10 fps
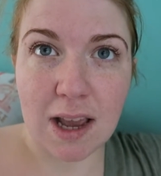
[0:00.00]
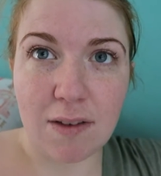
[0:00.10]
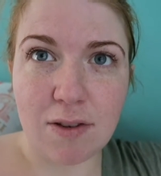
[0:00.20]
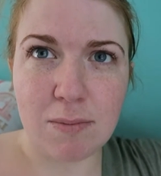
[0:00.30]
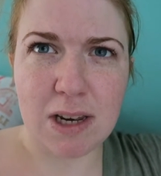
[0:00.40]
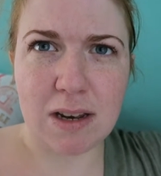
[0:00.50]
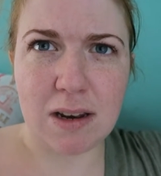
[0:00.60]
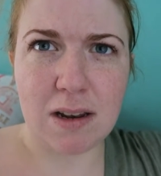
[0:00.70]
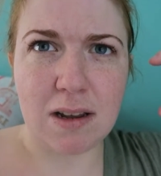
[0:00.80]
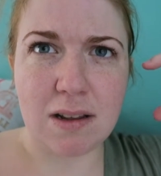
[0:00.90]
I have some
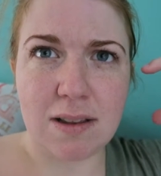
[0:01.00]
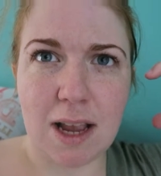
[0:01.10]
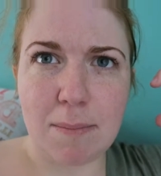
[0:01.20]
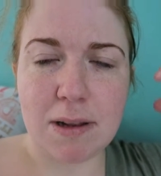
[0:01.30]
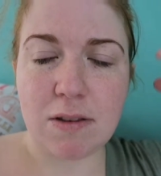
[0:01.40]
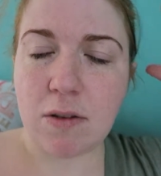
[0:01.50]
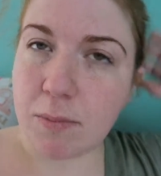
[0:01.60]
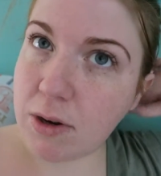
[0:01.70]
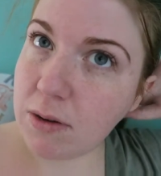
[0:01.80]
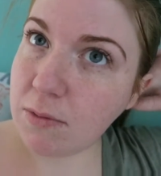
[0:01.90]
little tablets you
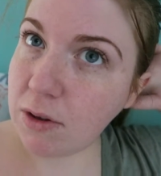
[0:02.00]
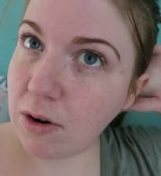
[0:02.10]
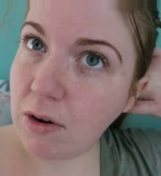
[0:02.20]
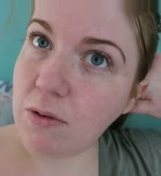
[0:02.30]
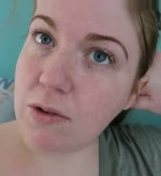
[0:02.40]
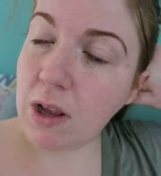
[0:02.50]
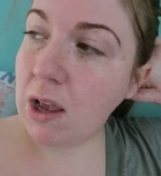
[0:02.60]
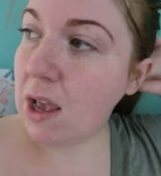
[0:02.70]
put in with the clothes.